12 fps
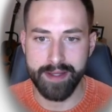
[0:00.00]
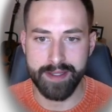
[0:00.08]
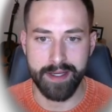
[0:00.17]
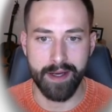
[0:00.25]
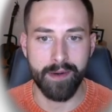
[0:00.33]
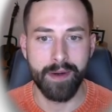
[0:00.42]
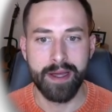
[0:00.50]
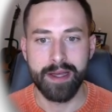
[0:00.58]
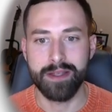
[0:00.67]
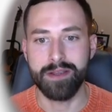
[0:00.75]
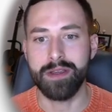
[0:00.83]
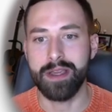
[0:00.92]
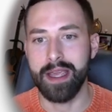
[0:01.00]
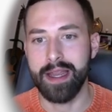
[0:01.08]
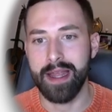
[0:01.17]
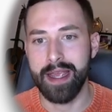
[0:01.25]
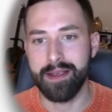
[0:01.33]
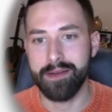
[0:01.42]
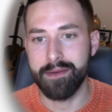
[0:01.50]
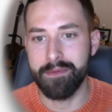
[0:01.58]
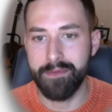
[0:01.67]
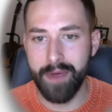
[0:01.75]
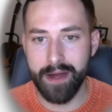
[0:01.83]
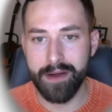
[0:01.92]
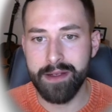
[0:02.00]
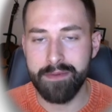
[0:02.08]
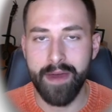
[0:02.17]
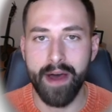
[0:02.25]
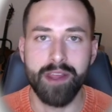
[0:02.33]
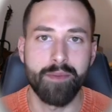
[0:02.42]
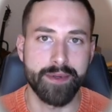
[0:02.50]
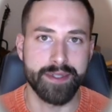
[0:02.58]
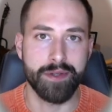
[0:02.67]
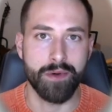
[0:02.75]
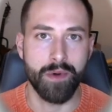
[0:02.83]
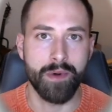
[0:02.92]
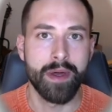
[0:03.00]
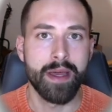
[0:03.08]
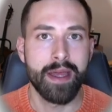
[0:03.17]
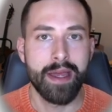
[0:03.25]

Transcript: So you can get a very valuable tool